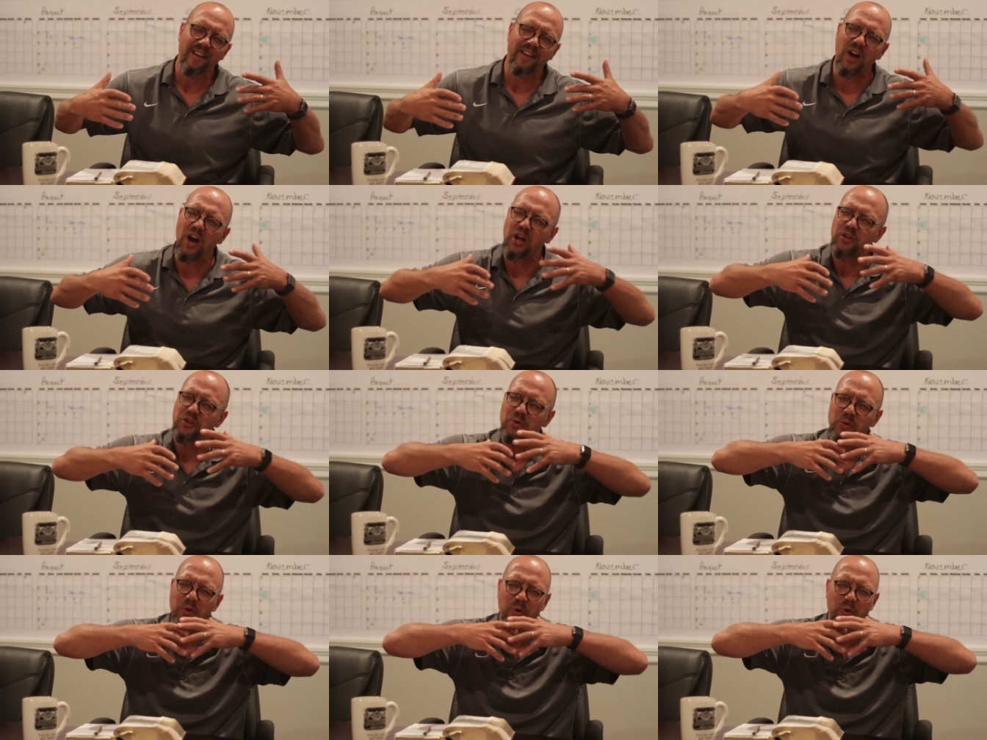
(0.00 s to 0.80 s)

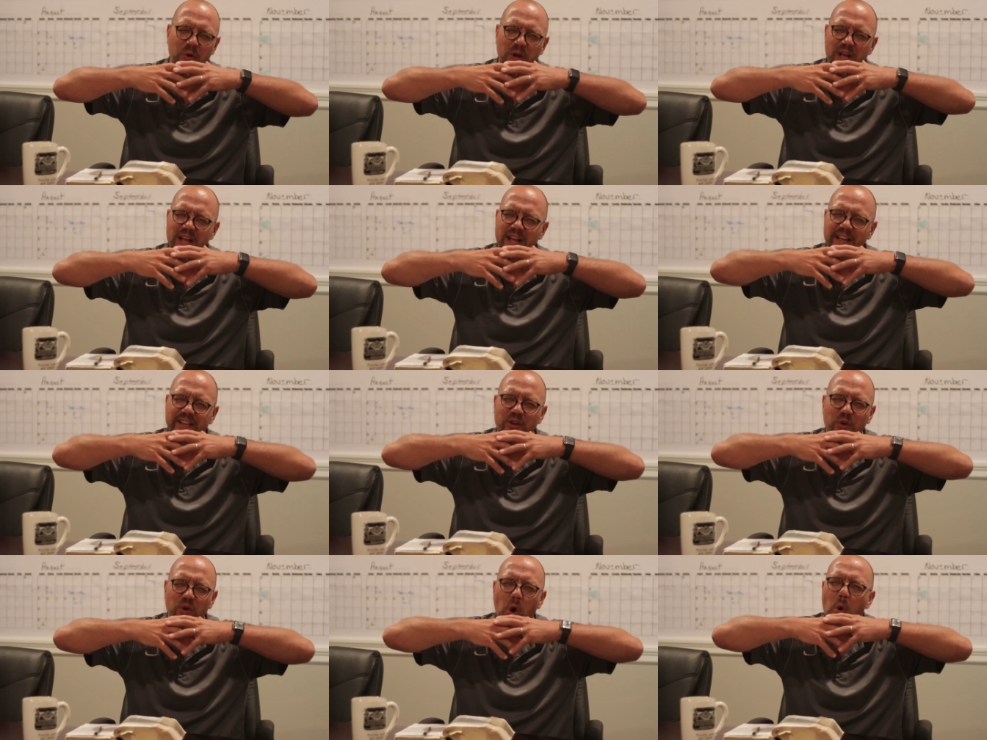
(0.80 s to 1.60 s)
God, your
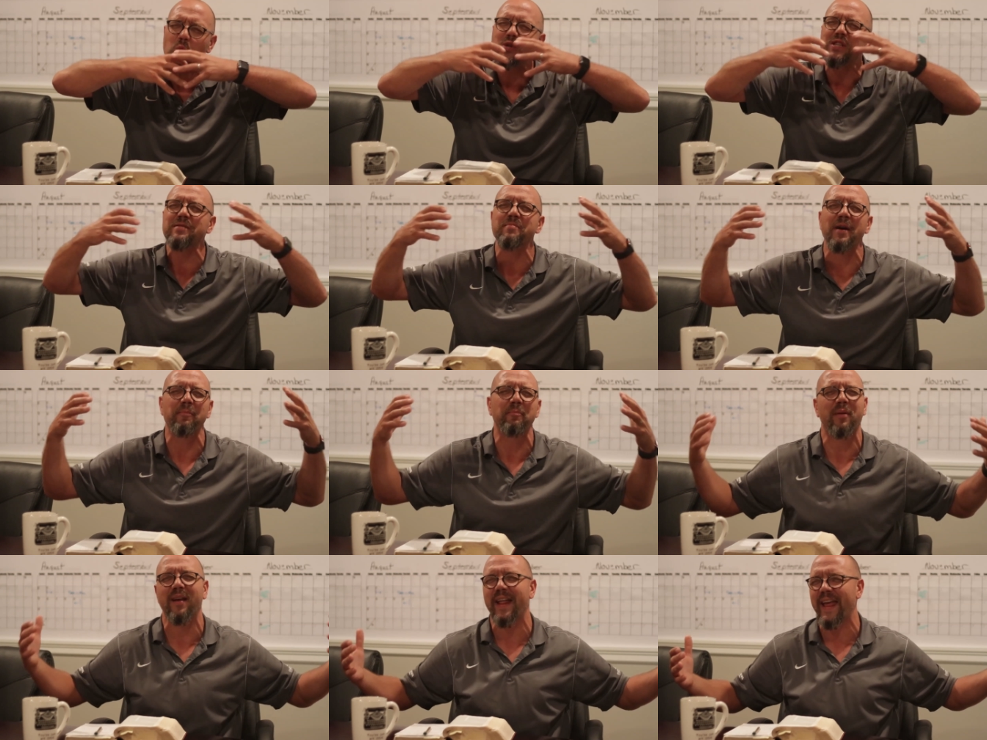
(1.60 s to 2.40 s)
your
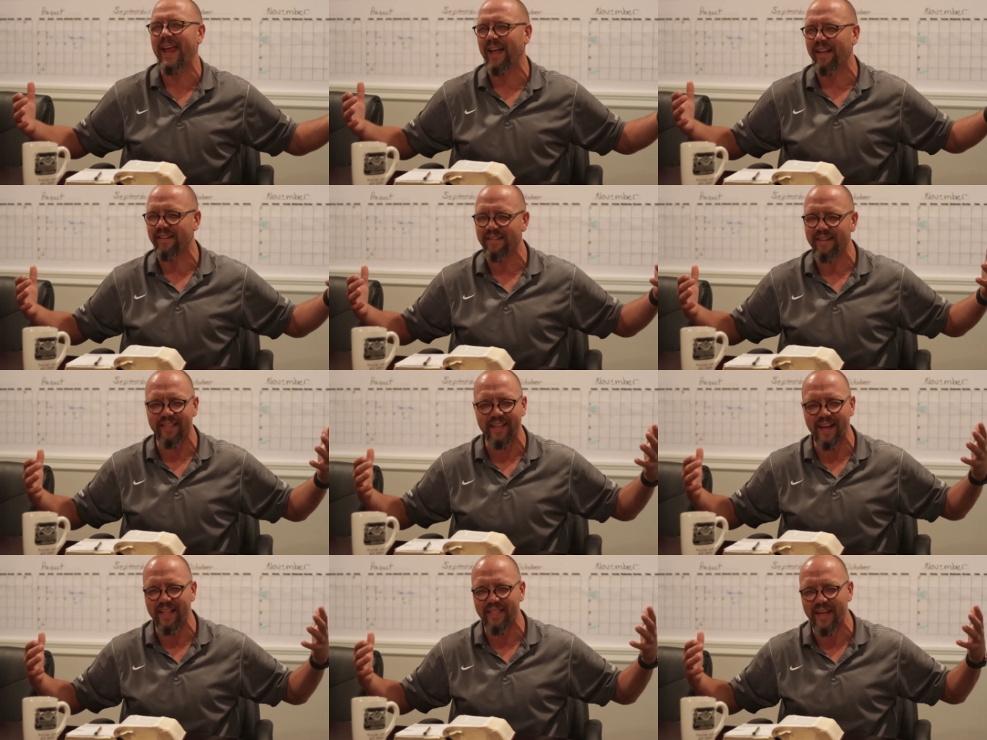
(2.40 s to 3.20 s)
ultimate plan
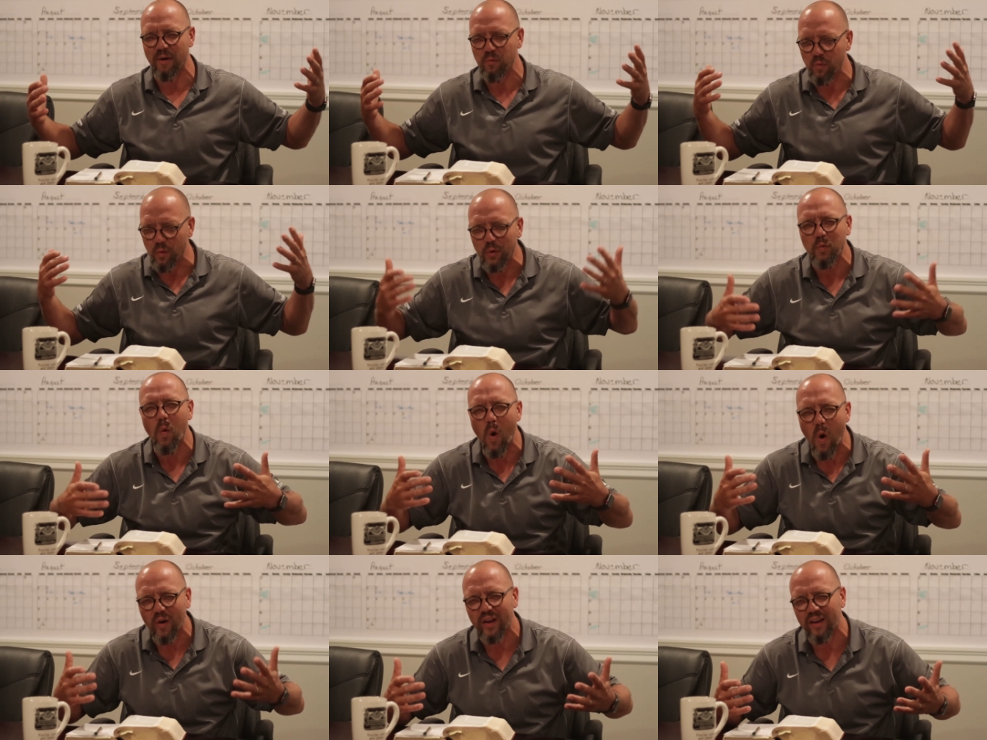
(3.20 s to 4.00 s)
that, that we're
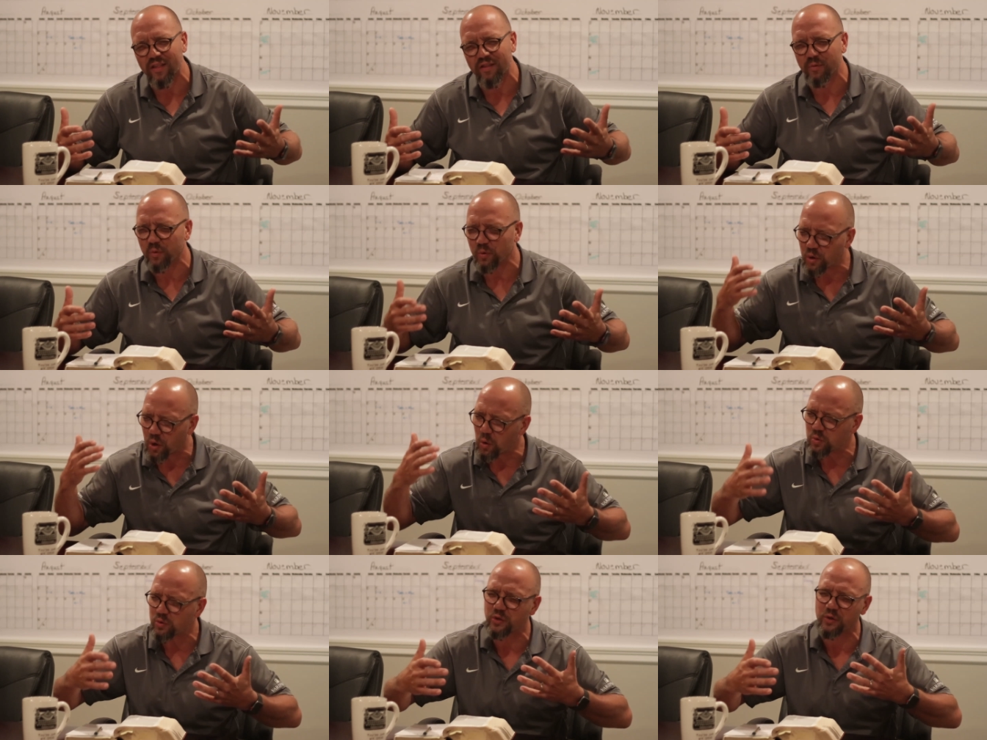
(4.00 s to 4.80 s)
walking through,
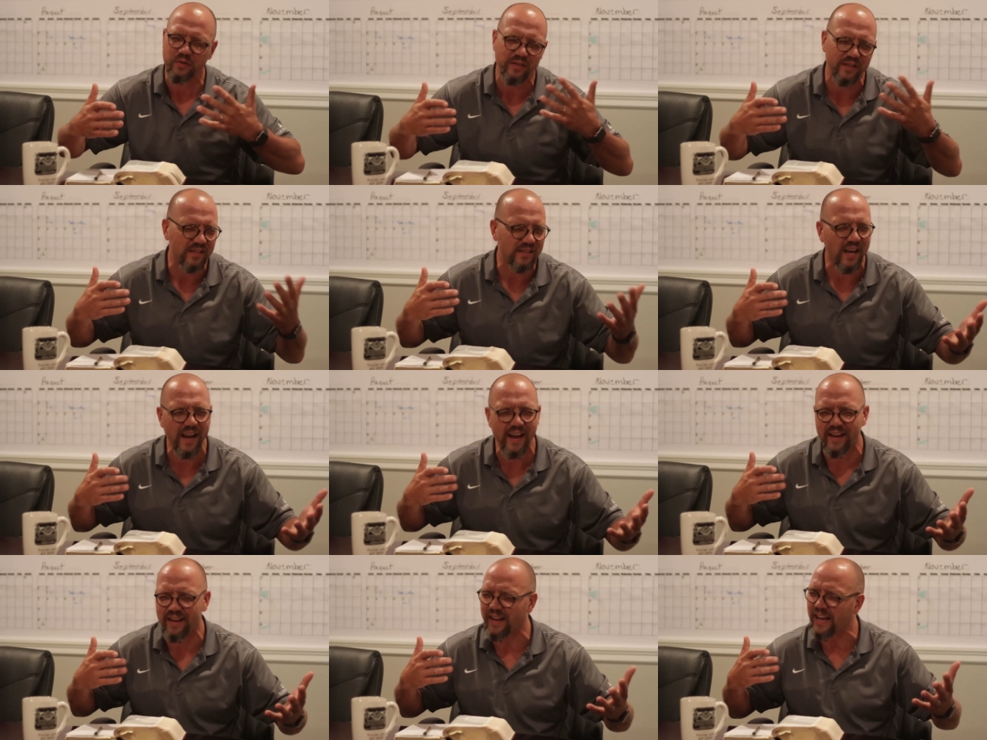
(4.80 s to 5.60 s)
culture,
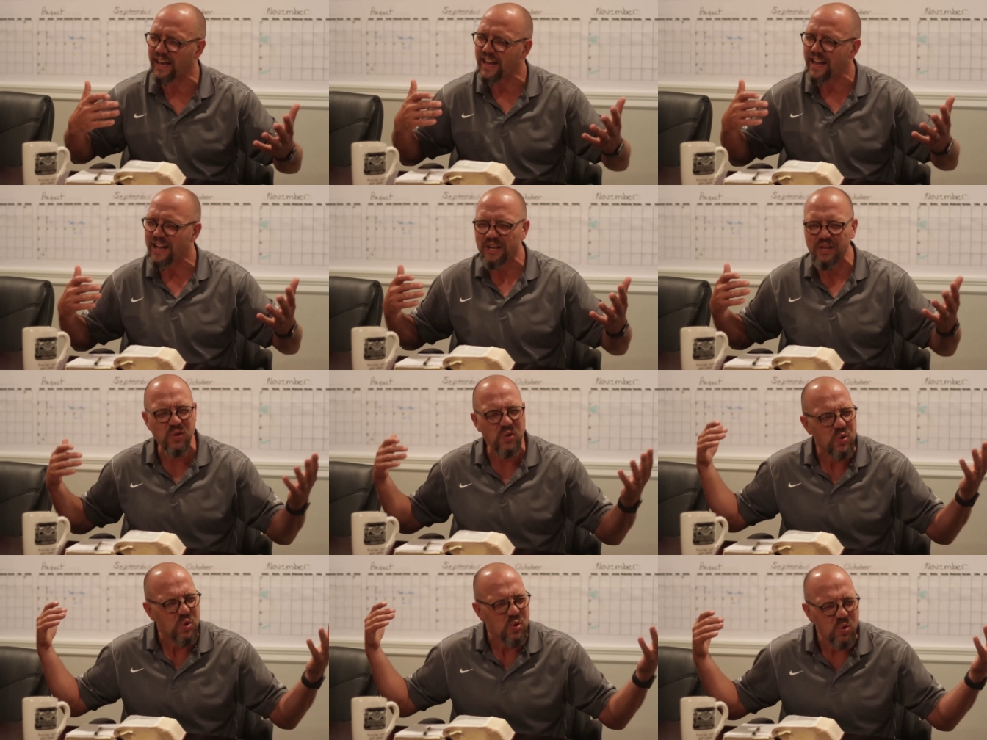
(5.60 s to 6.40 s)
society.
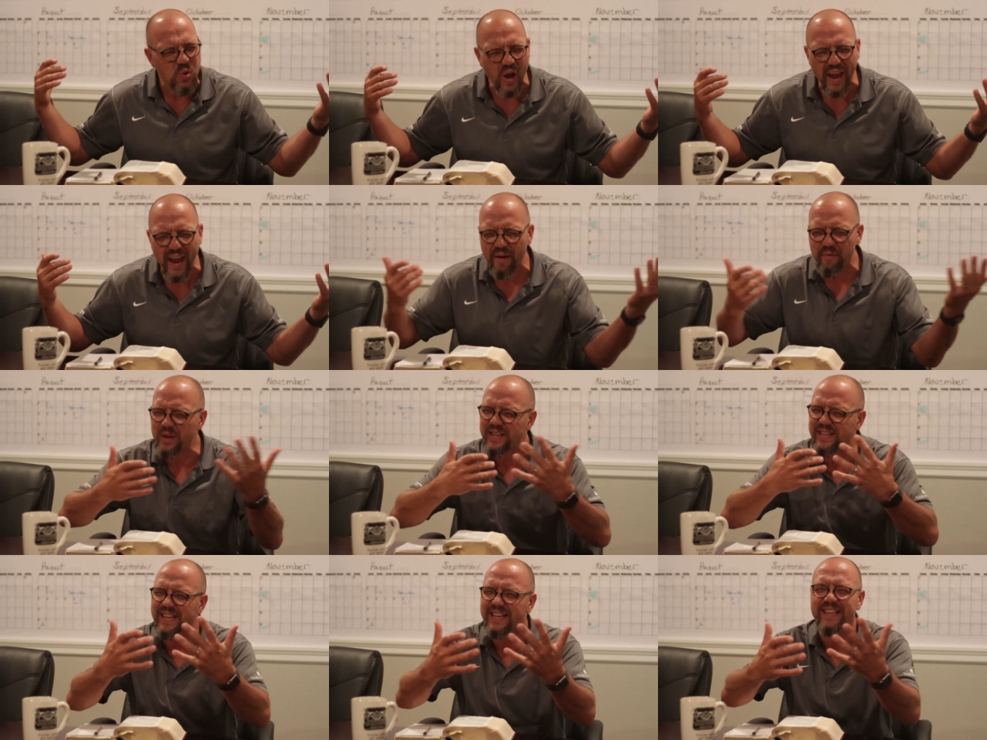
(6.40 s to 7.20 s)
You knew
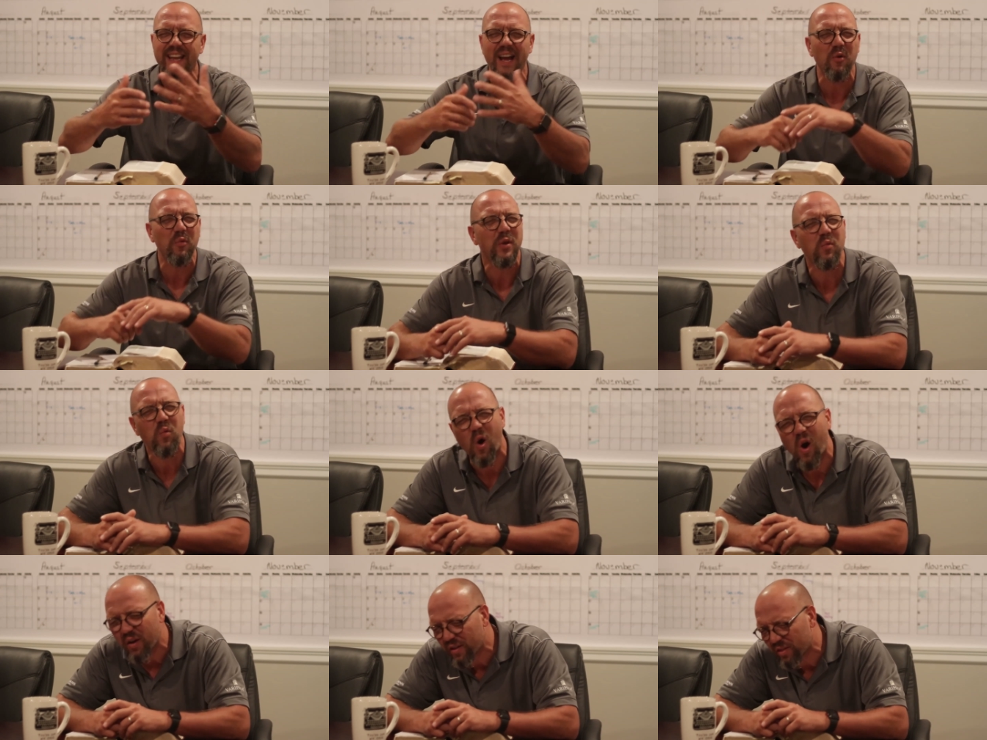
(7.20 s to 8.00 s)
every detail we
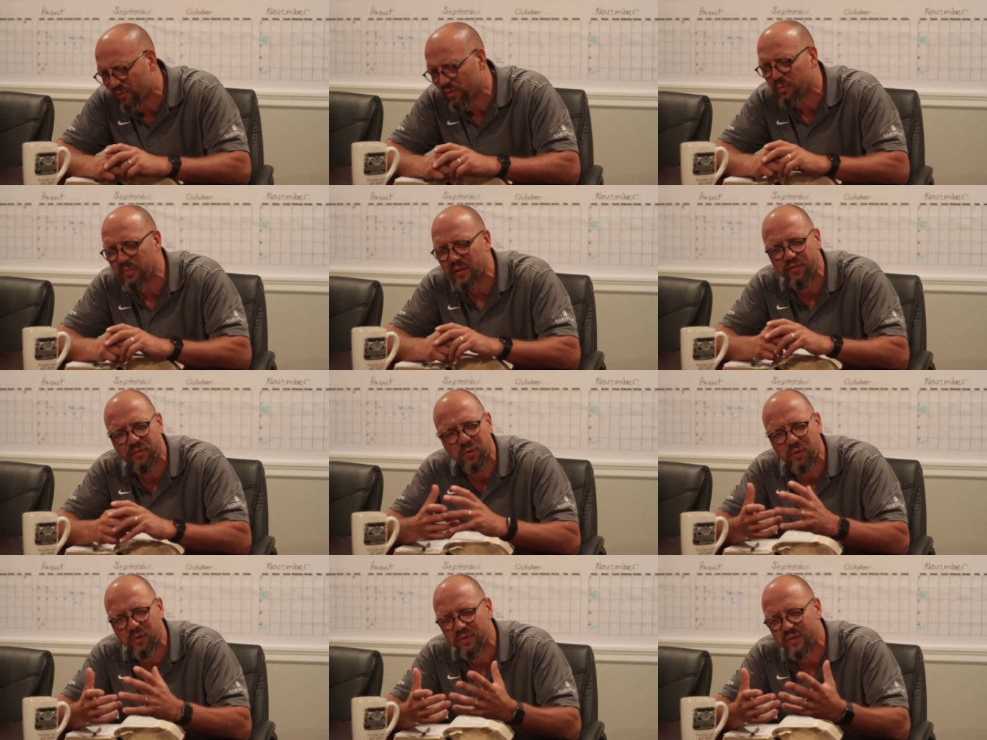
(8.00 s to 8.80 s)
walked through
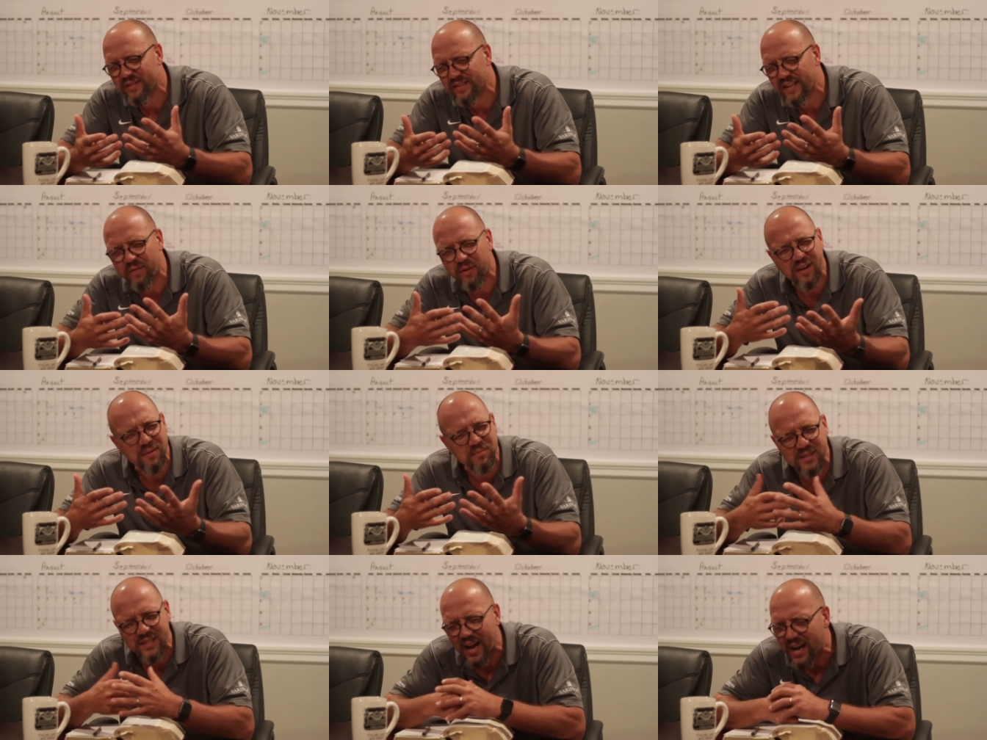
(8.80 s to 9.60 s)
before this ever
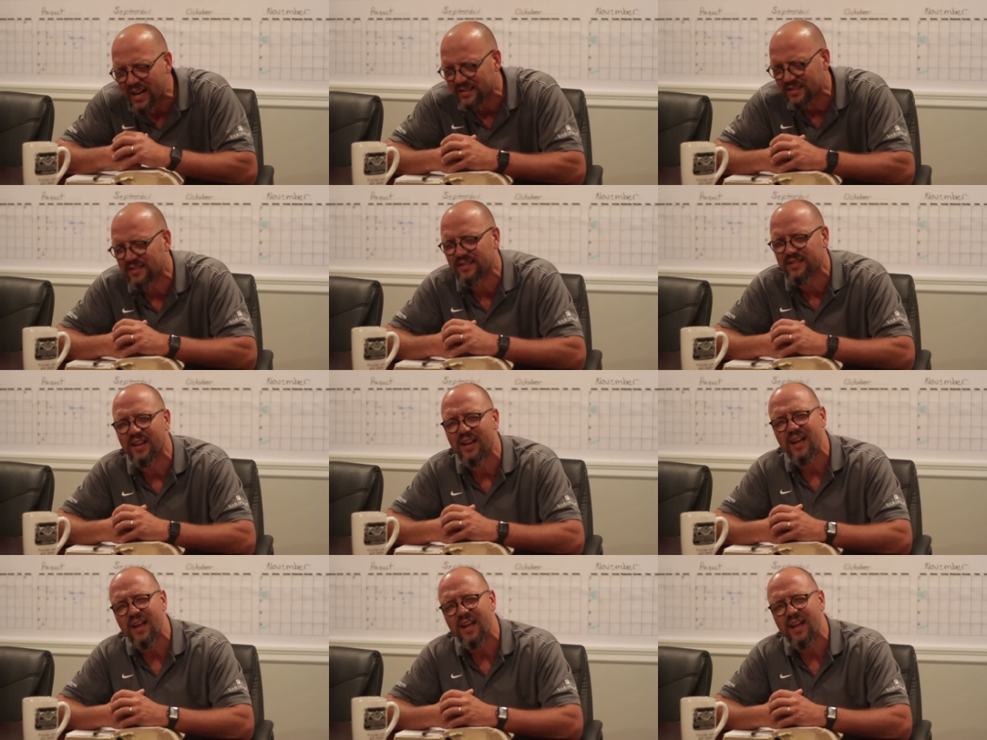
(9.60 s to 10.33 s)
comes to us.